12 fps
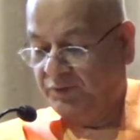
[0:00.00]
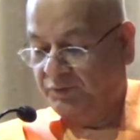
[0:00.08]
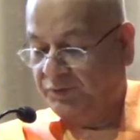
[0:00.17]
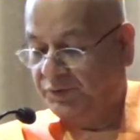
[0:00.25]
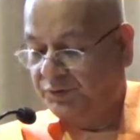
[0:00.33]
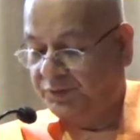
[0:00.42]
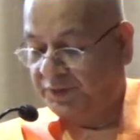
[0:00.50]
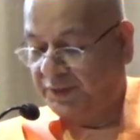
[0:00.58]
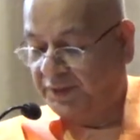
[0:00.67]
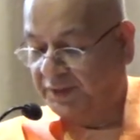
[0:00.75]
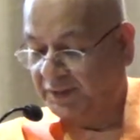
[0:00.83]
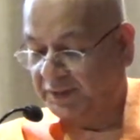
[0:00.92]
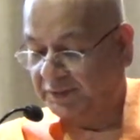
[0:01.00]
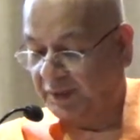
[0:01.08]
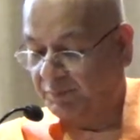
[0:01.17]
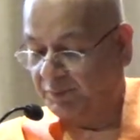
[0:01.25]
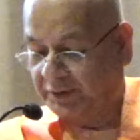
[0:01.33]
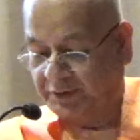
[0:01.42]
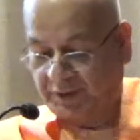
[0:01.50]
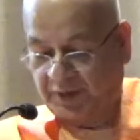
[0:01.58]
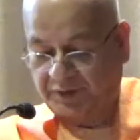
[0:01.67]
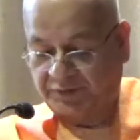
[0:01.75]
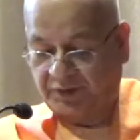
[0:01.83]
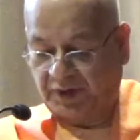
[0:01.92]
We should read the Kathamrita
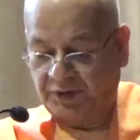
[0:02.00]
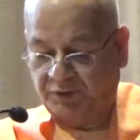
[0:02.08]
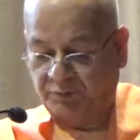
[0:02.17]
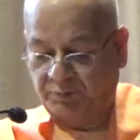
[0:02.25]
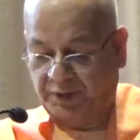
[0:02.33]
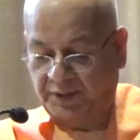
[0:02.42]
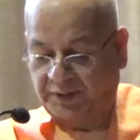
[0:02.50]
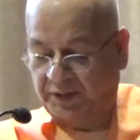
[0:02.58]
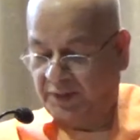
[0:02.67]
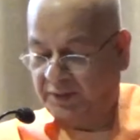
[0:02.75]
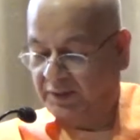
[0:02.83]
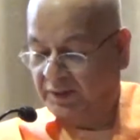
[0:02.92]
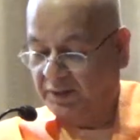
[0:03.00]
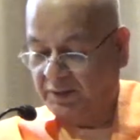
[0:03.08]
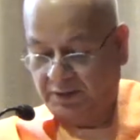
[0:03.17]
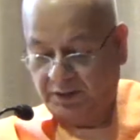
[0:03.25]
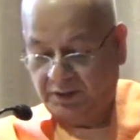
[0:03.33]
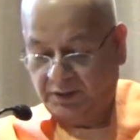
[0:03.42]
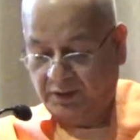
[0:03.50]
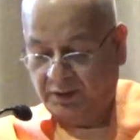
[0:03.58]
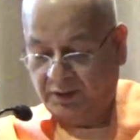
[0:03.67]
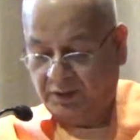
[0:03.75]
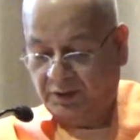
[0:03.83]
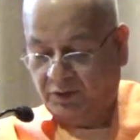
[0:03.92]
and try to meditate
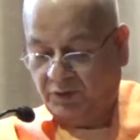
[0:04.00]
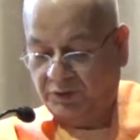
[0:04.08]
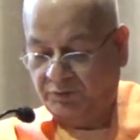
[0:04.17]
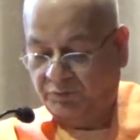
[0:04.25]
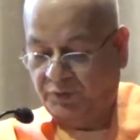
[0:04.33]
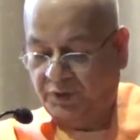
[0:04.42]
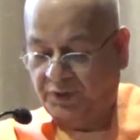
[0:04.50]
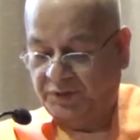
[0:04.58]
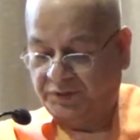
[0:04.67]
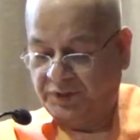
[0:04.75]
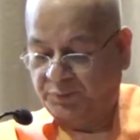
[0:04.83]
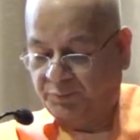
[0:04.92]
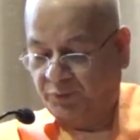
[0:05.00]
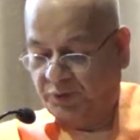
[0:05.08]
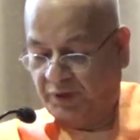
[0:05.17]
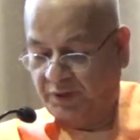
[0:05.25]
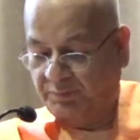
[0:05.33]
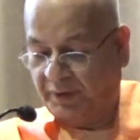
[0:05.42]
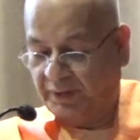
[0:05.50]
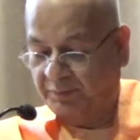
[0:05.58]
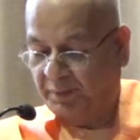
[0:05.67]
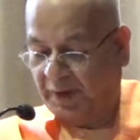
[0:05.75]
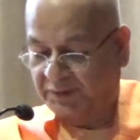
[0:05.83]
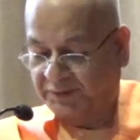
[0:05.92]
on the words spoken by the
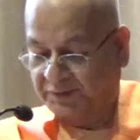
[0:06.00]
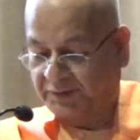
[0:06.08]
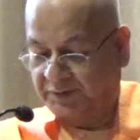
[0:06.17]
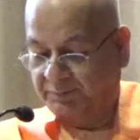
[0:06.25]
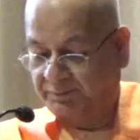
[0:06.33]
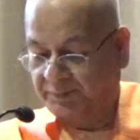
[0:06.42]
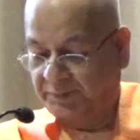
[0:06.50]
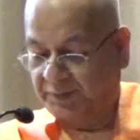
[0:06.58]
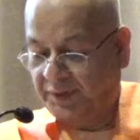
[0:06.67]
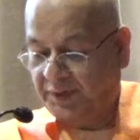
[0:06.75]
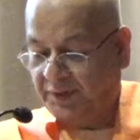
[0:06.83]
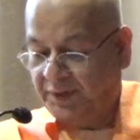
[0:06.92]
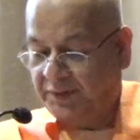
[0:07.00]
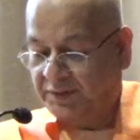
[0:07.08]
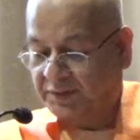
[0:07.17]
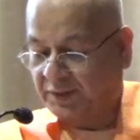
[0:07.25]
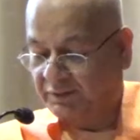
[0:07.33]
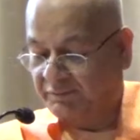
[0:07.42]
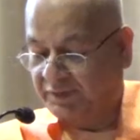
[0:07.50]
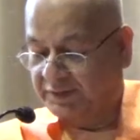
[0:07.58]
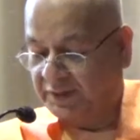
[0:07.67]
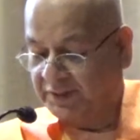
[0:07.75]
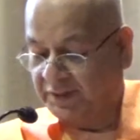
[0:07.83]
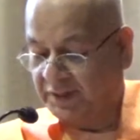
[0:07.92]
Master. His
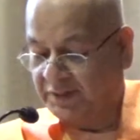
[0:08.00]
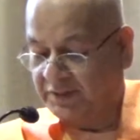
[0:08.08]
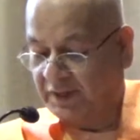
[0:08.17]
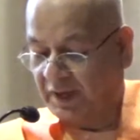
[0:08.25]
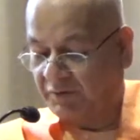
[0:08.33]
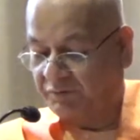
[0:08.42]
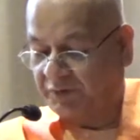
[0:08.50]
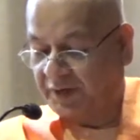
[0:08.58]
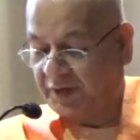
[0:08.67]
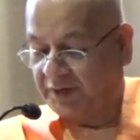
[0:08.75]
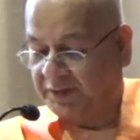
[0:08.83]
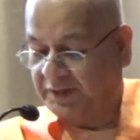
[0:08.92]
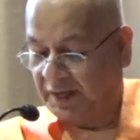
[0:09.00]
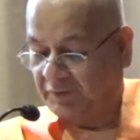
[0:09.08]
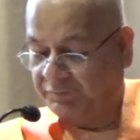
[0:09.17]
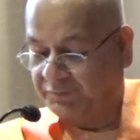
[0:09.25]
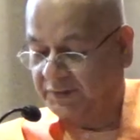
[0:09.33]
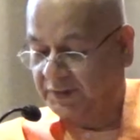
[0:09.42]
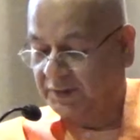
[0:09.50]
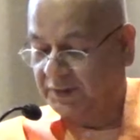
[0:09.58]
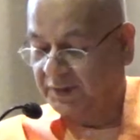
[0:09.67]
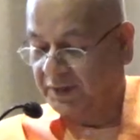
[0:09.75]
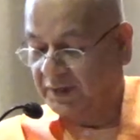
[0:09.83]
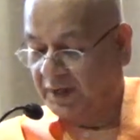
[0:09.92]
conversations have great depth,
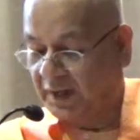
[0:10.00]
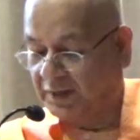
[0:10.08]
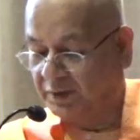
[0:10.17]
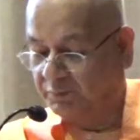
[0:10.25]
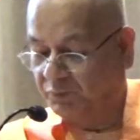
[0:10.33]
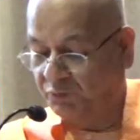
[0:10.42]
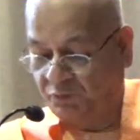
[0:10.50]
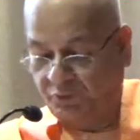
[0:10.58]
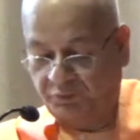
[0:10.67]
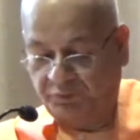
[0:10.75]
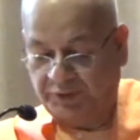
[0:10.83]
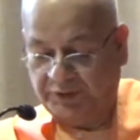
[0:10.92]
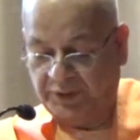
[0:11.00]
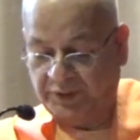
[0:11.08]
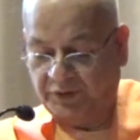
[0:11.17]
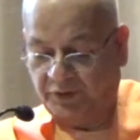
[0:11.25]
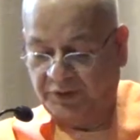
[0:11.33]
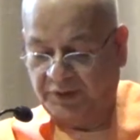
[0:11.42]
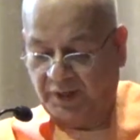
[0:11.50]
and the more we think on